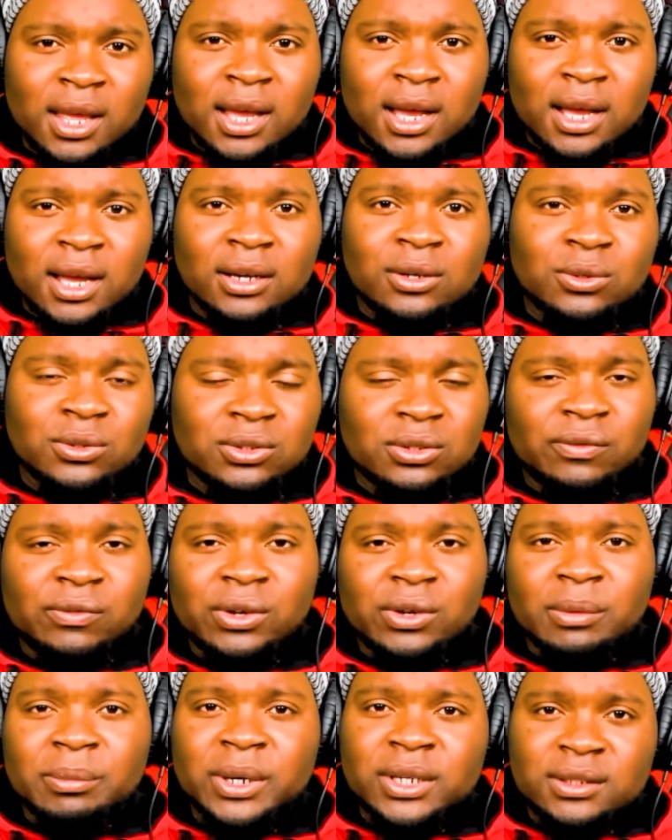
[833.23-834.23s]
and also
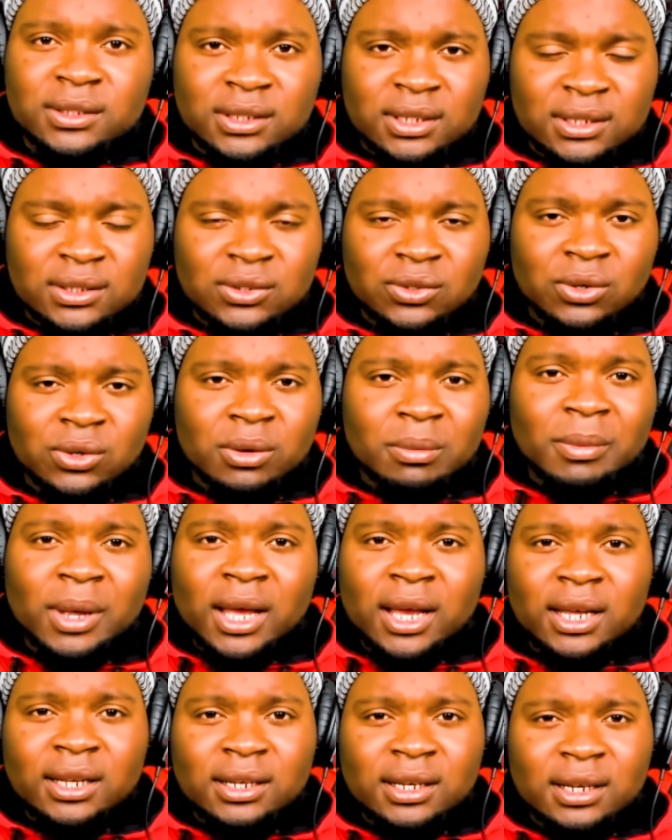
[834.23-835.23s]
follow me on Instagram.
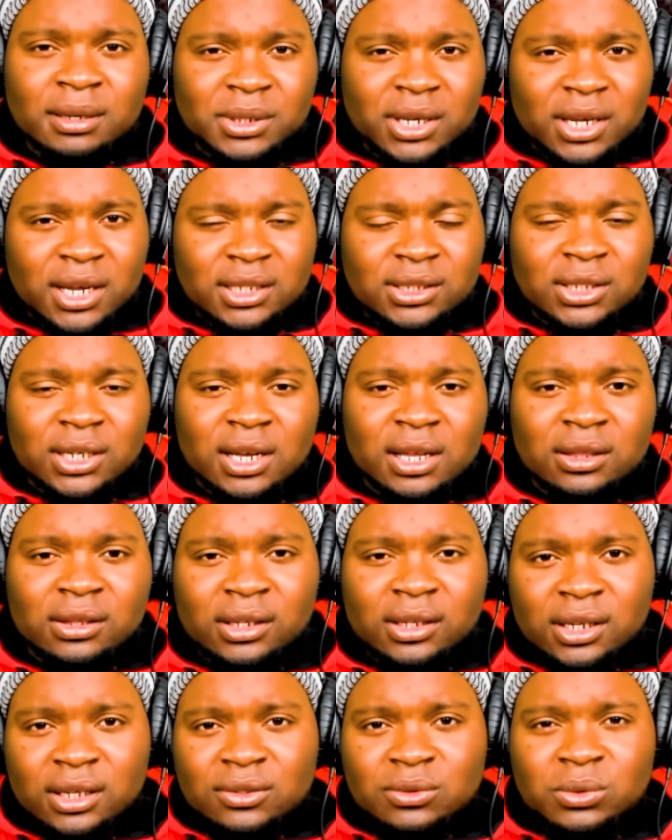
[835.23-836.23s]
Alright, I'm gonna catch you guys
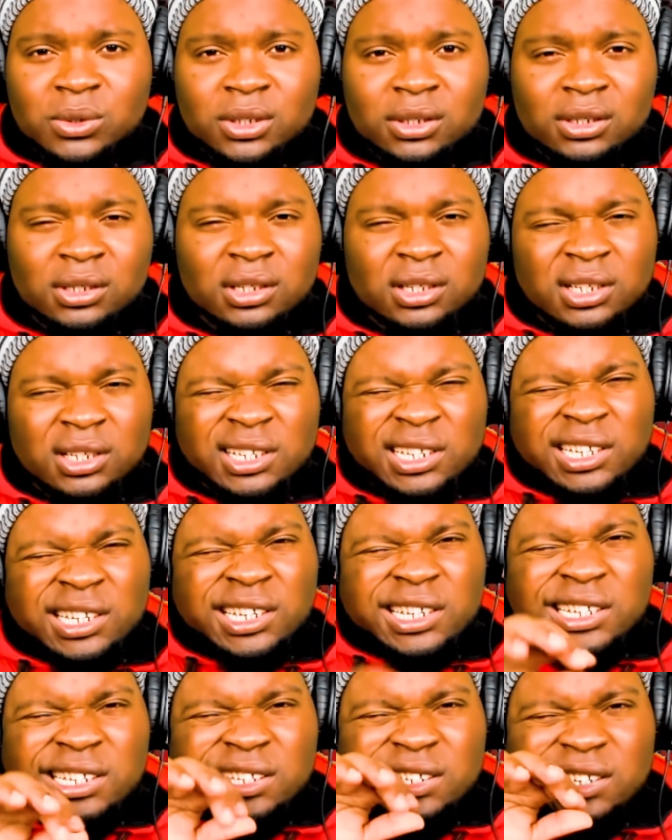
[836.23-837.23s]
in the next one.
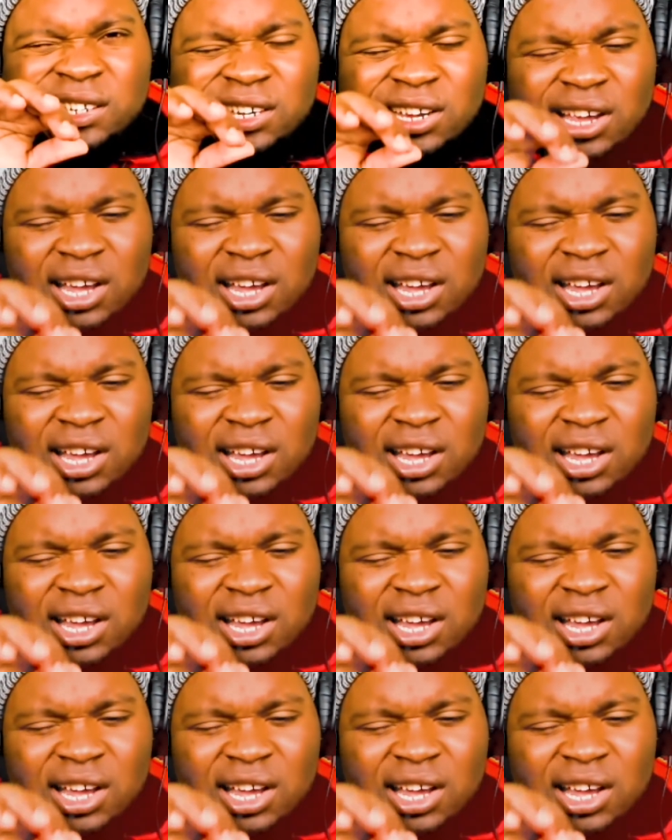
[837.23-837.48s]
Yeah.